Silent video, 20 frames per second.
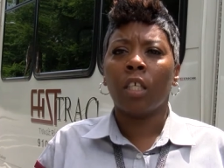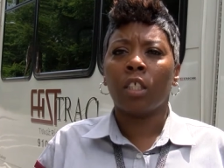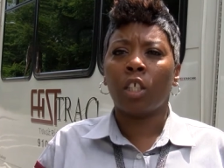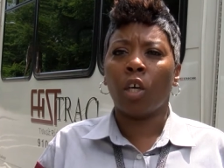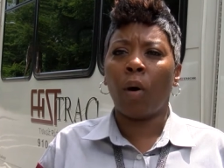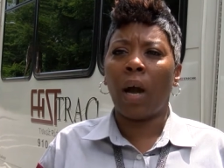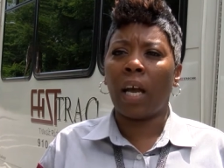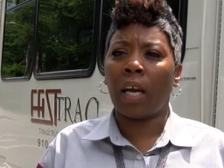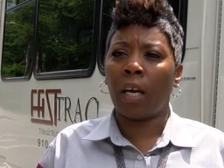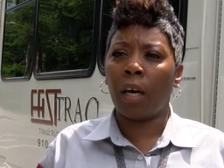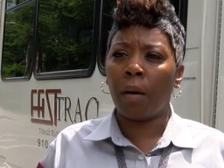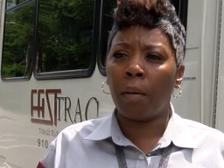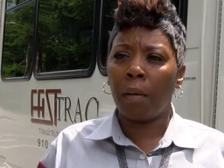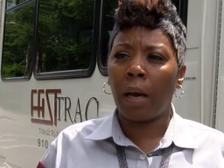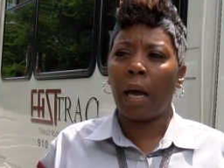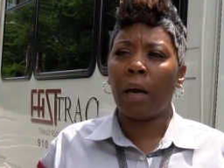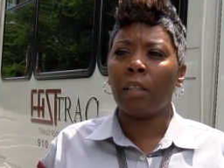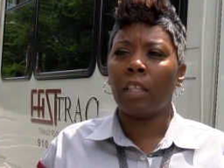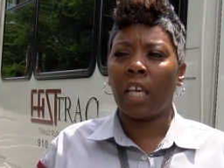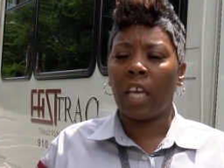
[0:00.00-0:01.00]
So I come,
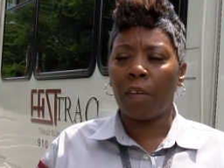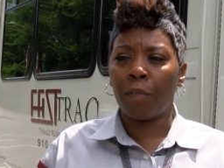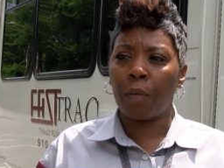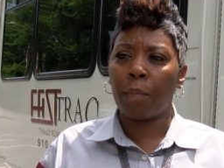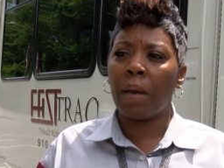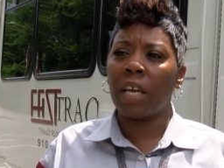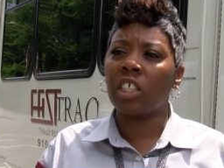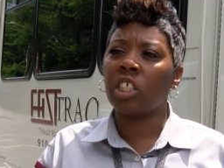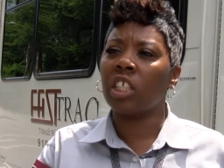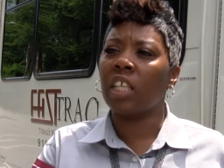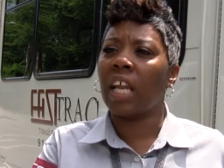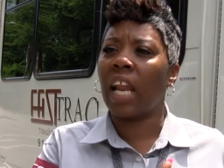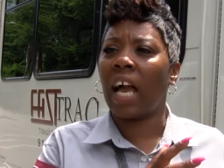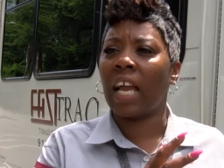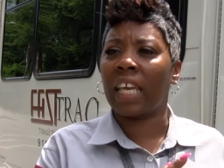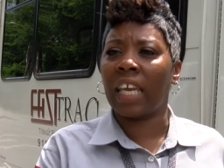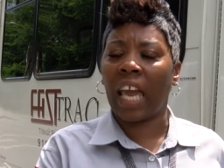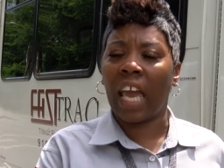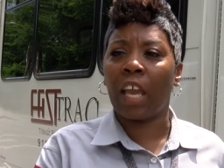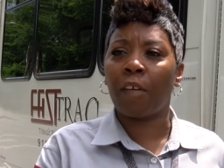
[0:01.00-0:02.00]
the information that
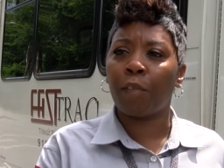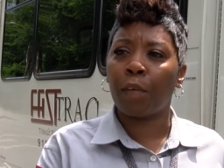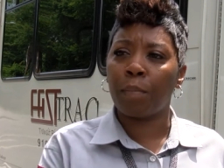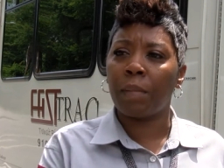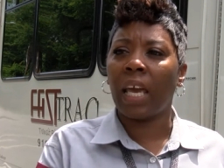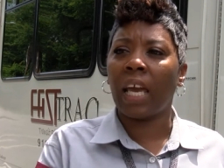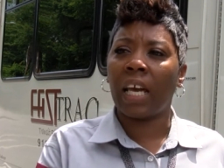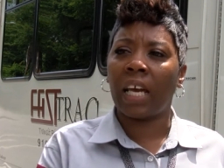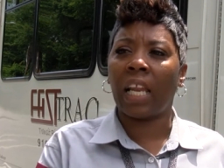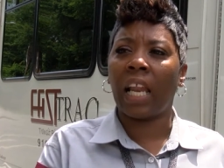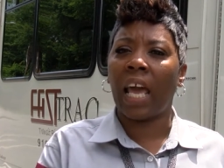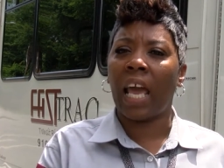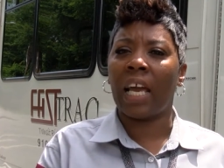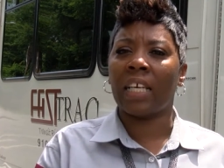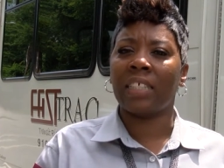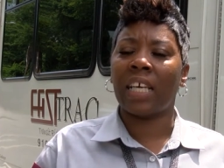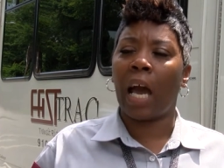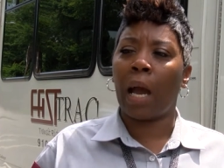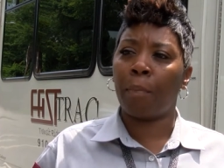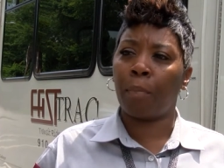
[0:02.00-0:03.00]
I gained from that
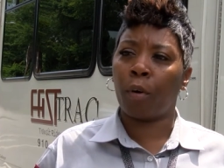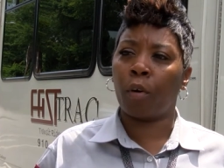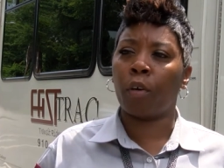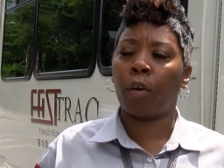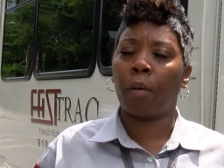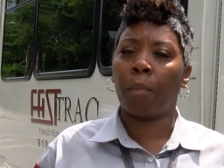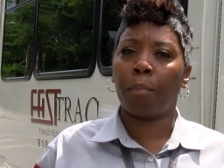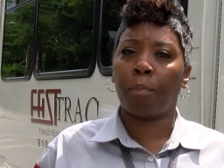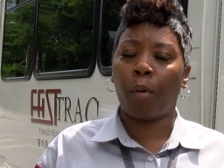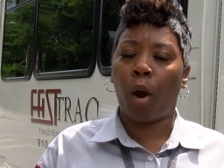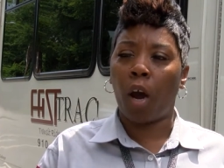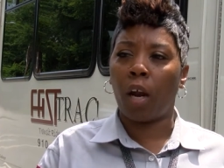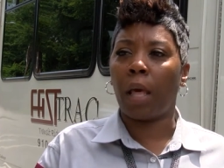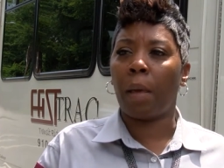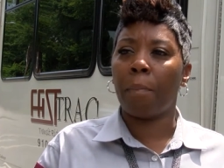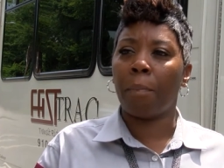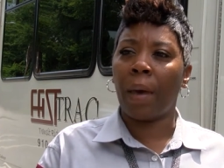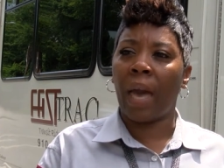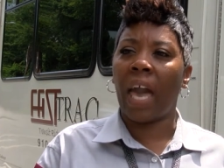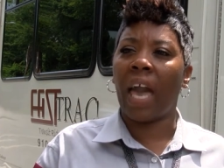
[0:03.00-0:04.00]
class, I brought, brought
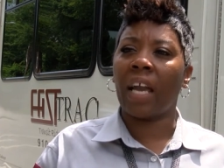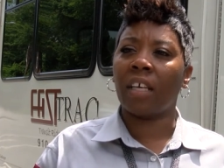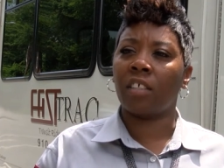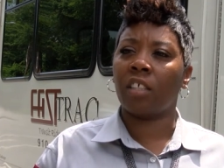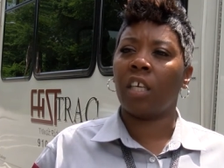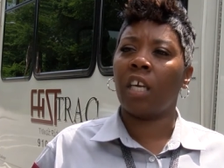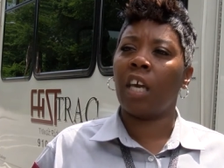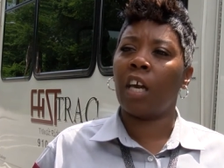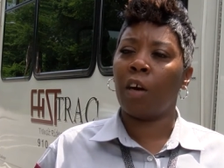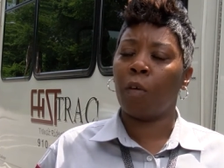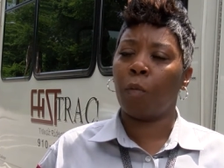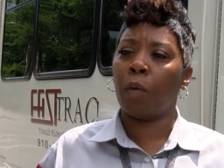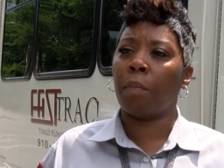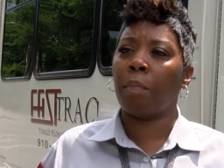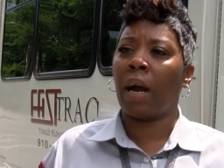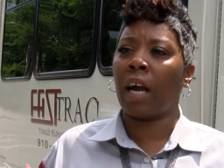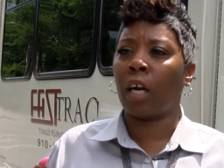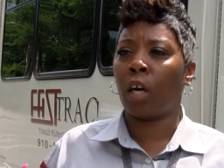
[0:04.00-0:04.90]
it back to help with my